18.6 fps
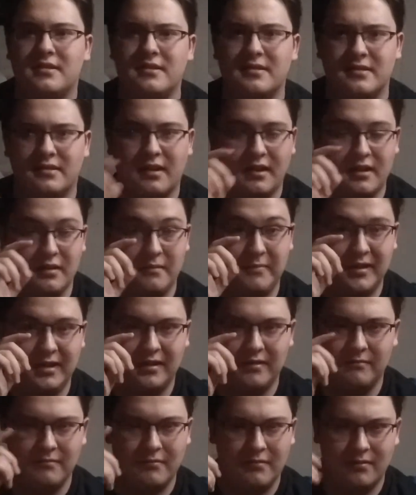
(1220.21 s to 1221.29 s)
is gonna
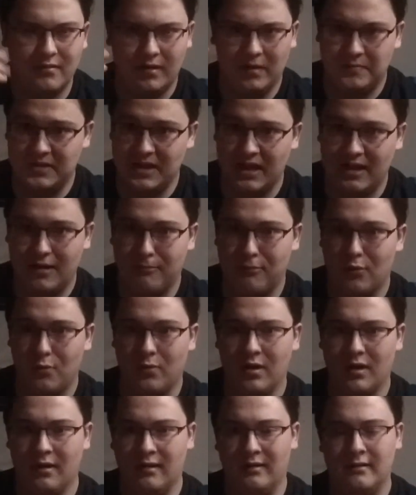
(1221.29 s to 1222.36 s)
be update number
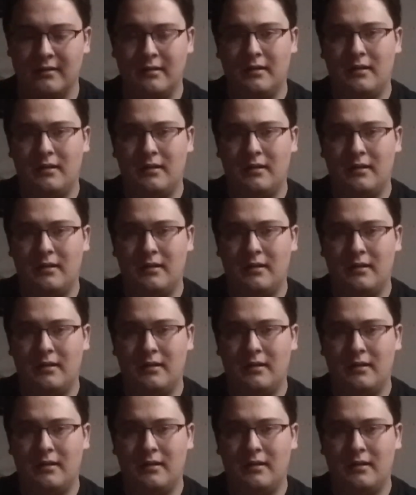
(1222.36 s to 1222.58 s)
1.